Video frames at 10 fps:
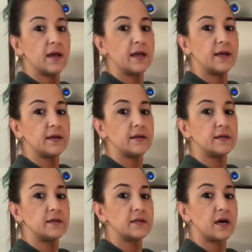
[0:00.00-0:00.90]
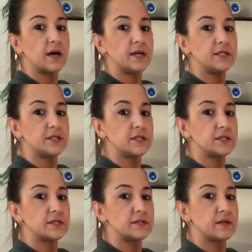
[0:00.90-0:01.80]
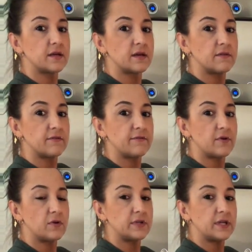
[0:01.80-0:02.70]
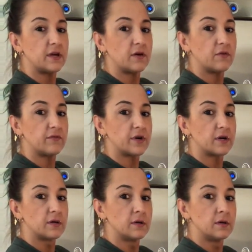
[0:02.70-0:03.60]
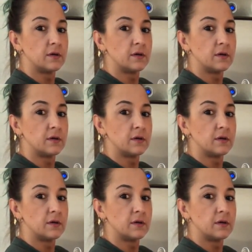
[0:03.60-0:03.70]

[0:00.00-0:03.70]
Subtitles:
and I just fold it over.